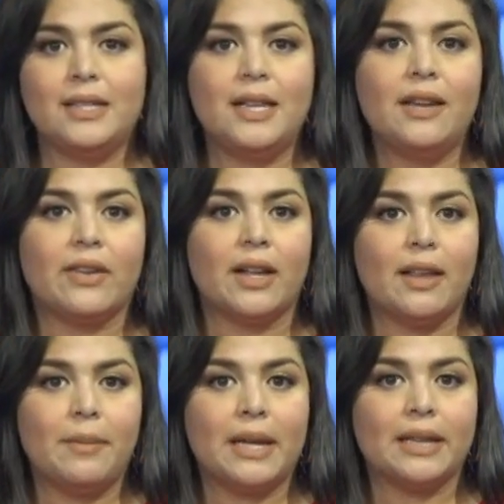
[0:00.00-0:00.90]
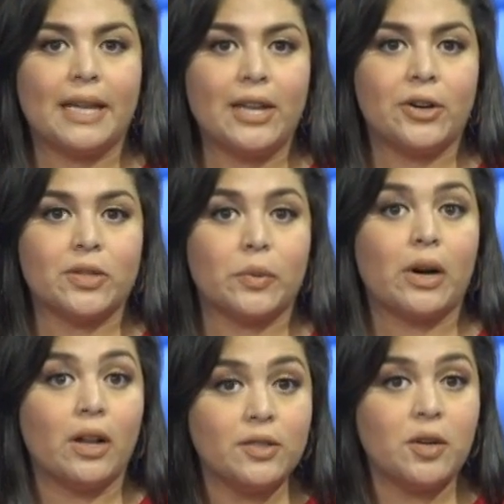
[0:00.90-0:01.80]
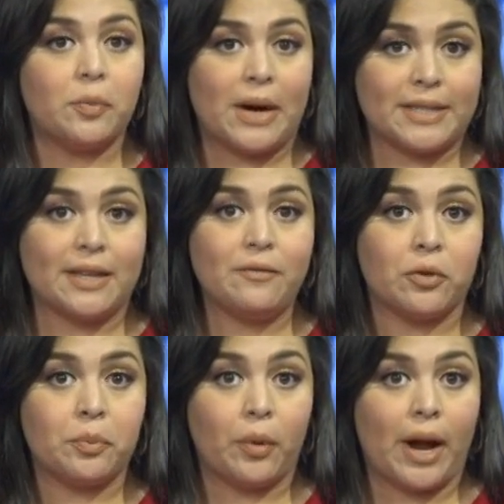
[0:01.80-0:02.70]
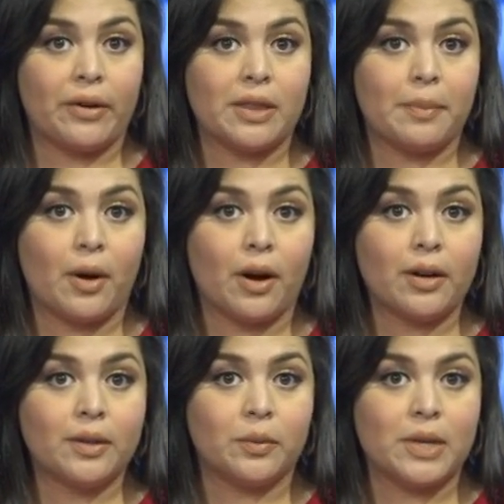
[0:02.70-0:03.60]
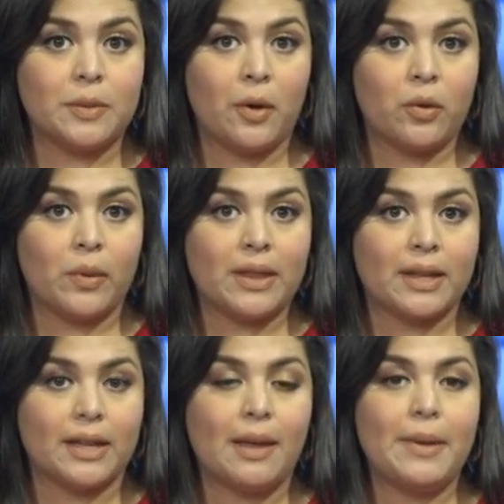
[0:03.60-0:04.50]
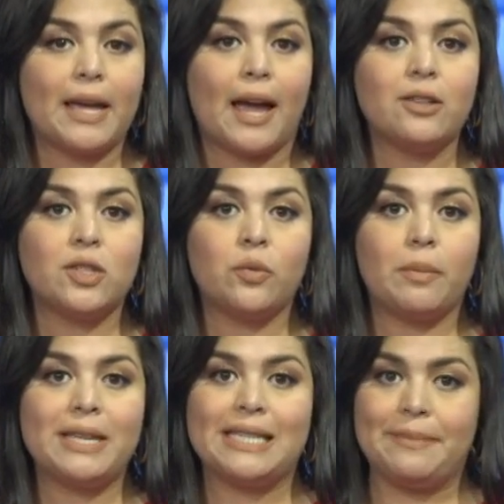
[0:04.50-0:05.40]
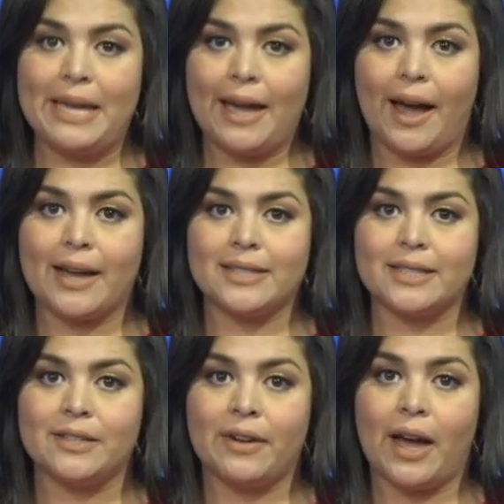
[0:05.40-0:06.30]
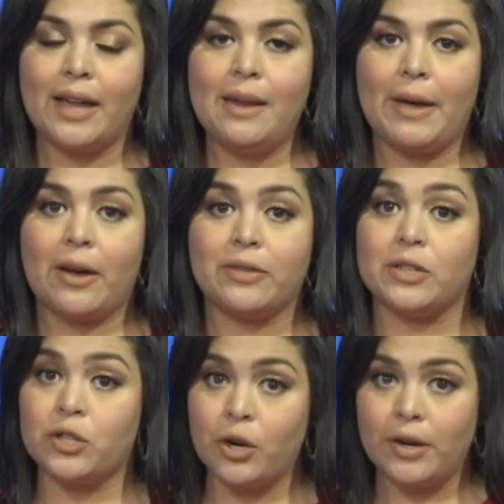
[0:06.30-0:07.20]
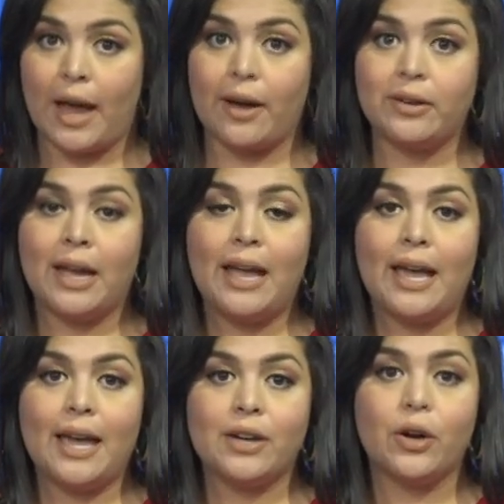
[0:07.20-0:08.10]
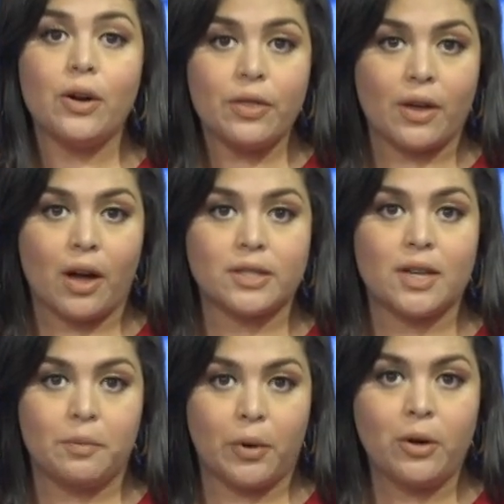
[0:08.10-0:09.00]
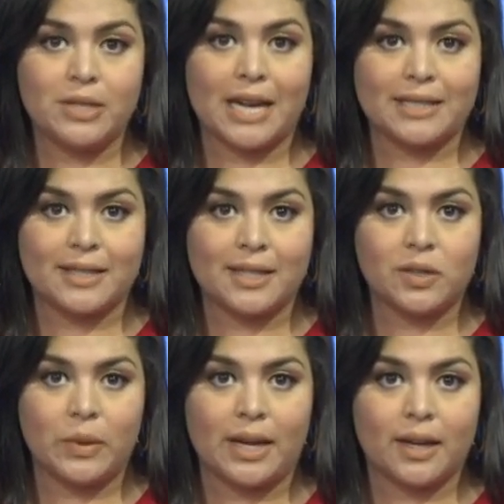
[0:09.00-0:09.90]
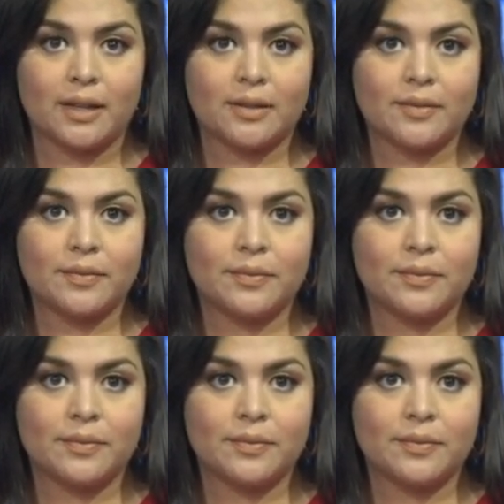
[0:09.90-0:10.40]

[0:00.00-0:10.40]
City of Columbia leaders were also present for prayer in the park. We spoke with Columbia Councilwoman Tamika Isaac Devine about the turnout and her thoughts on protests this week.